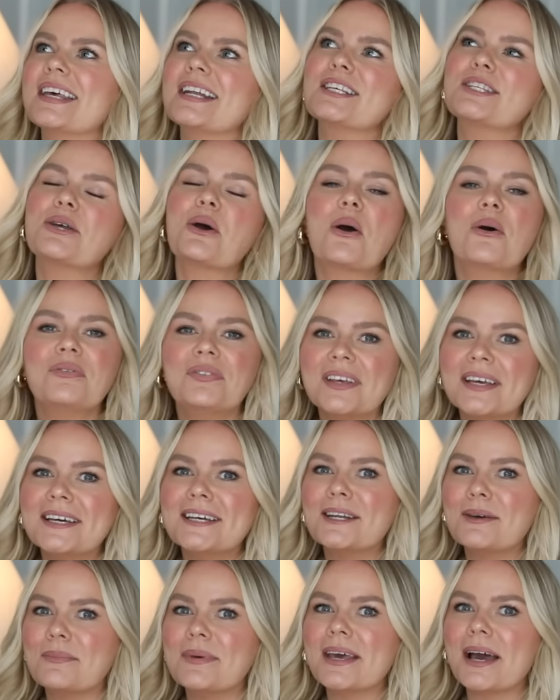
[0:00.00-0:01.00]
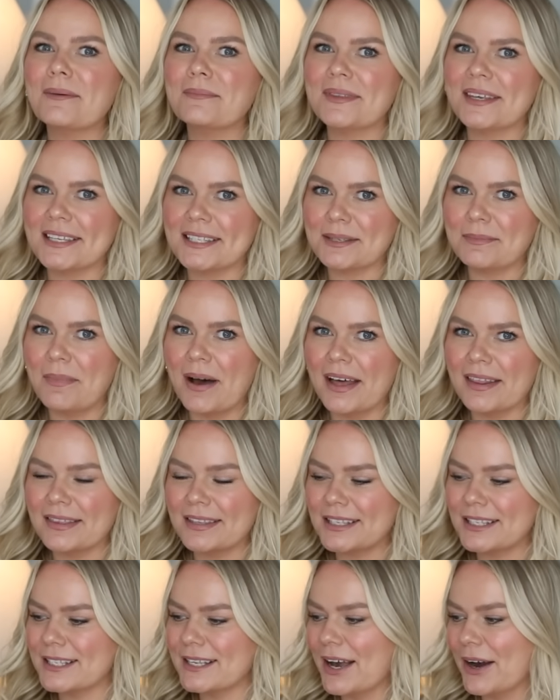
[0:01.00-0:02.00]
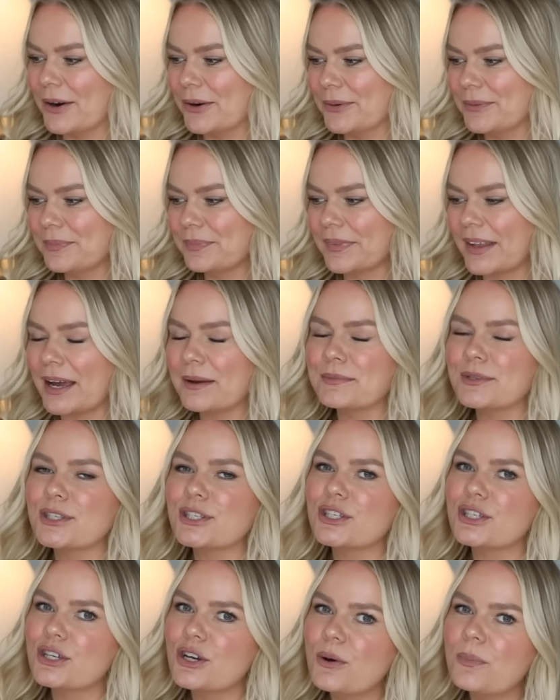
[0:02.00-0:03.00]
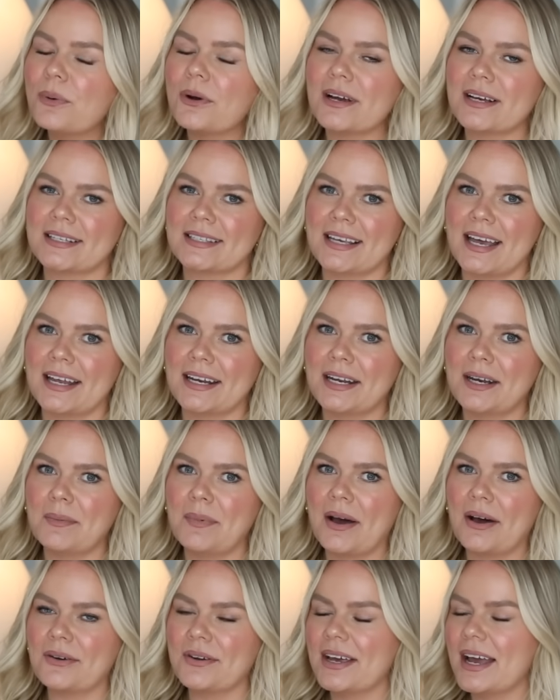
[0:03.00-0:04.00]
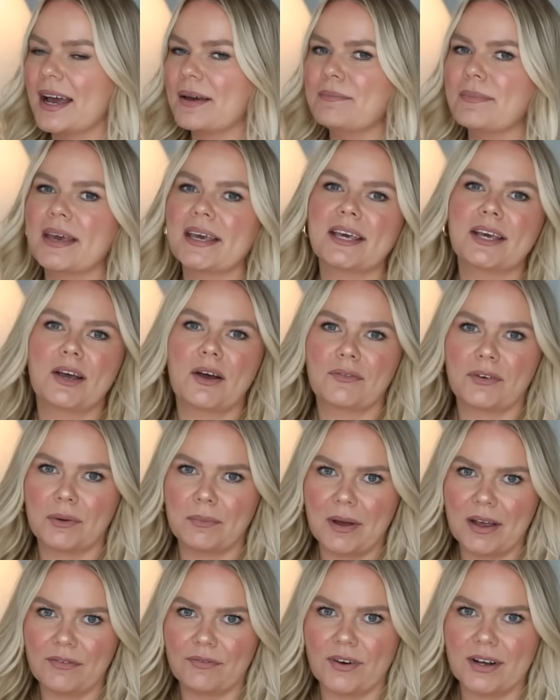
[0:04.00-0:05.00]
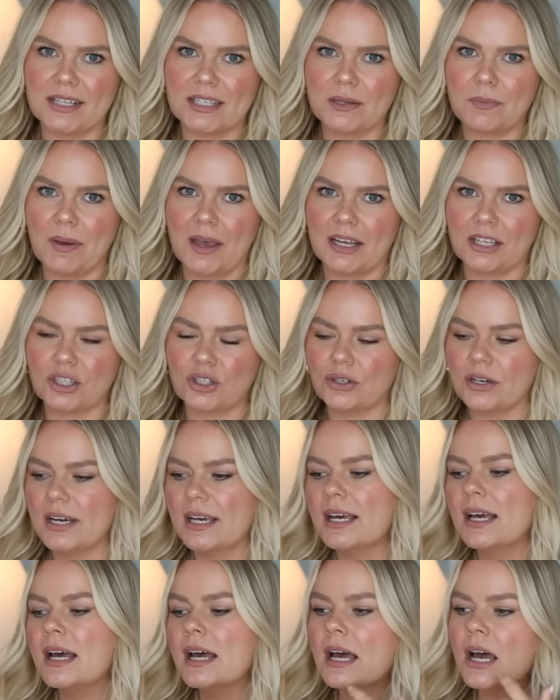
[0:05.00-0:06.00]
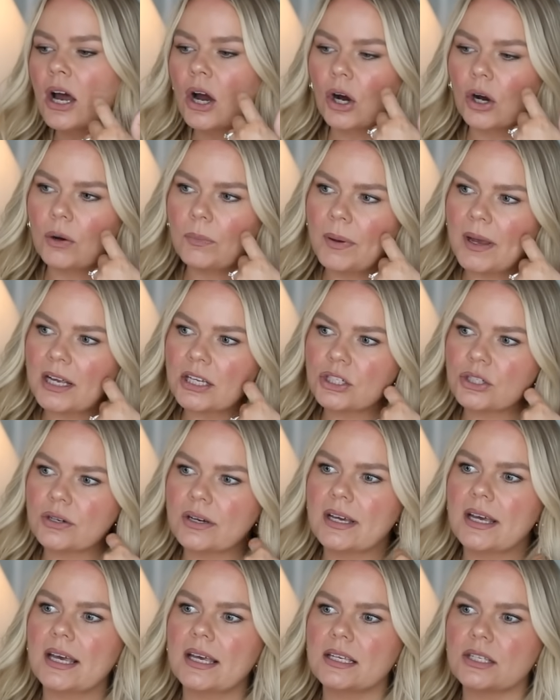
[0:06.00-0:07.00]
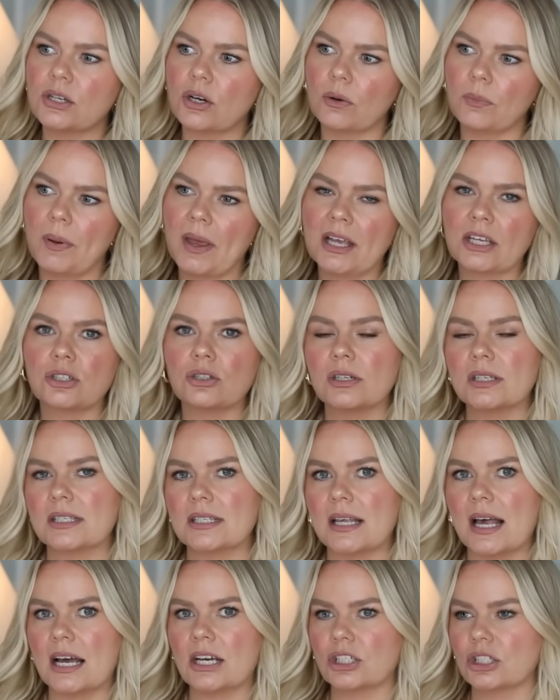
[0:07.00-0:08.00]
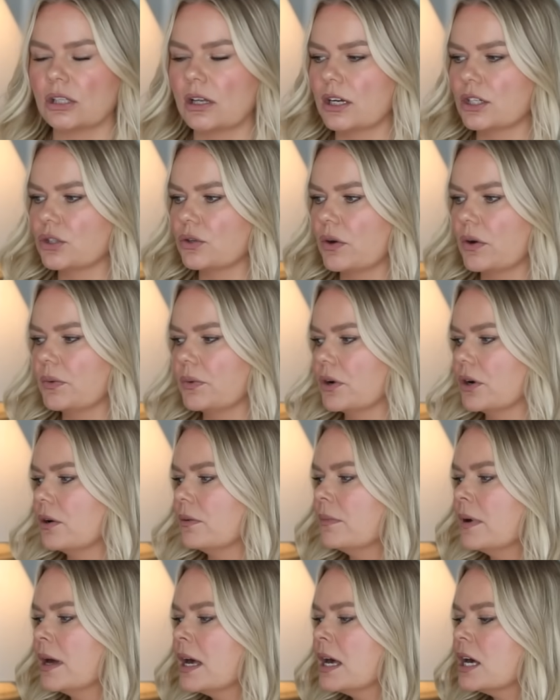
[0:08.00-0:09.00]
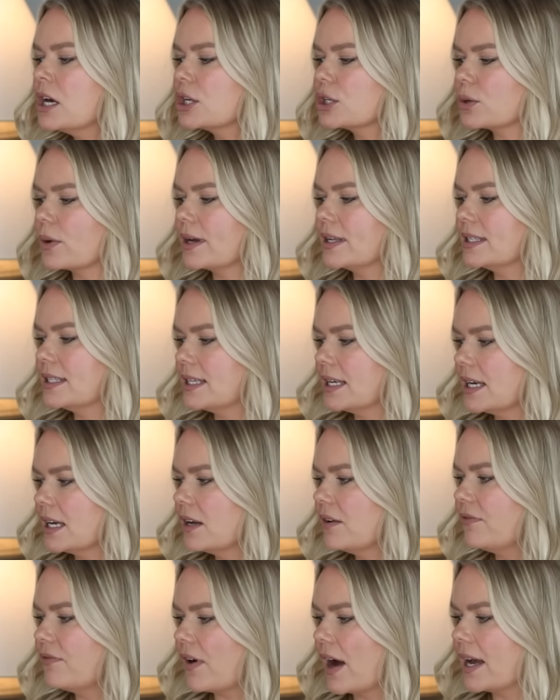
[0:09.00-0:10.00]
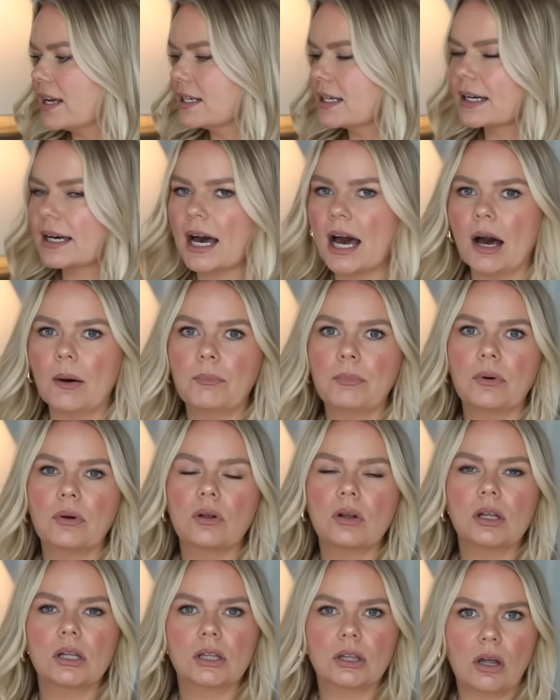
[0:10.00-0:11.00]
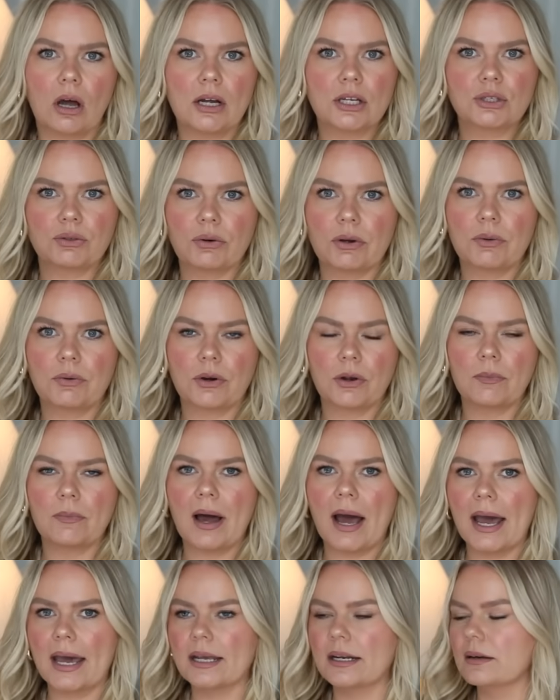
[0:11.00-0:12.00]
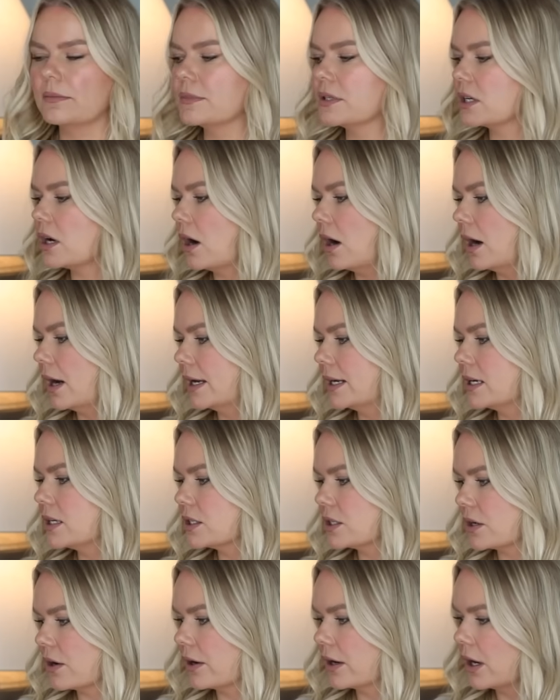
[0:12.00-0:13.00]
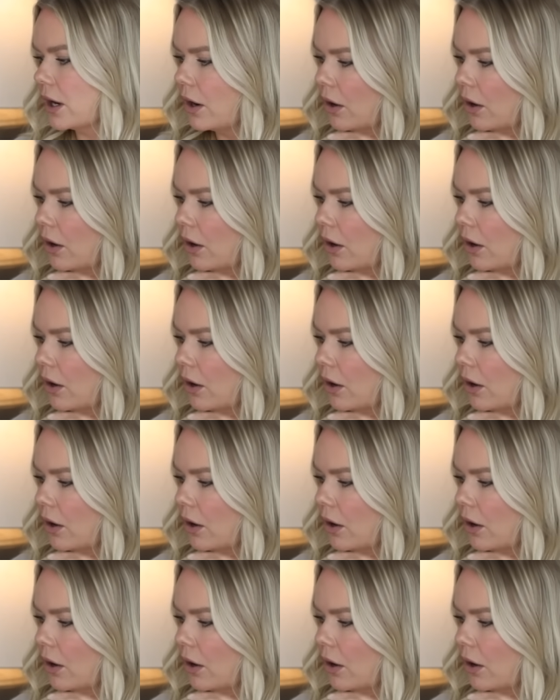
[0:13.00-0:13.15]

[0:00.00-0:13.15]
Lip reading: that is hopefully gonna be up this month. So I'm super excited about it. I'm making over my friend's pantry. Her pantry is her pantry slash laundry room. So I did find a couple laundry room items on Zara